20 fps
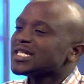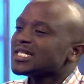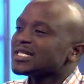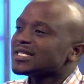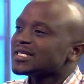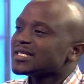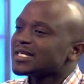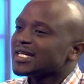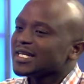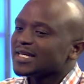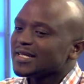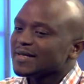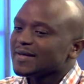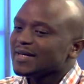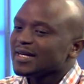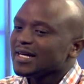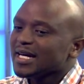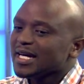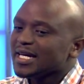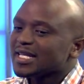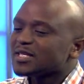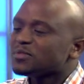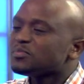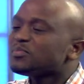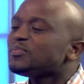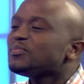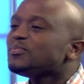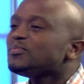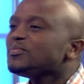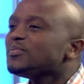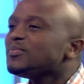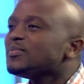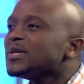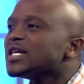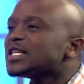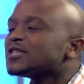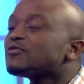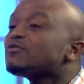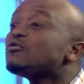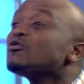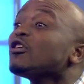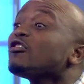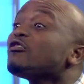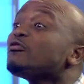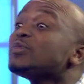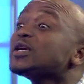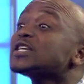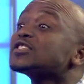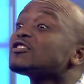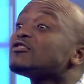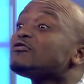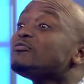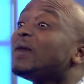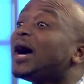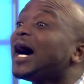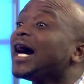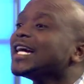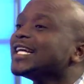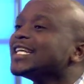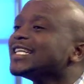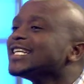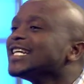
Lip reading: as as full of peace of mind